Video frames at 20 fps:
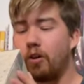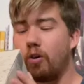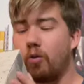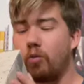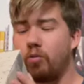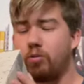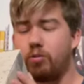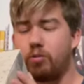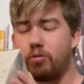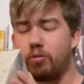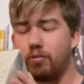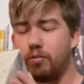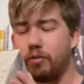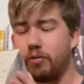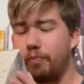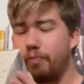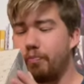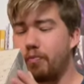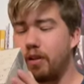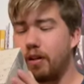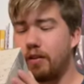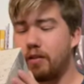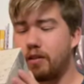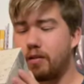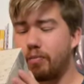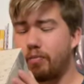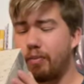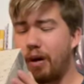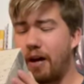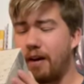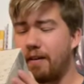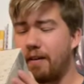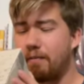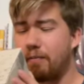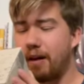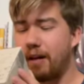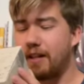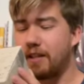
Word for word: Ooh, inspired by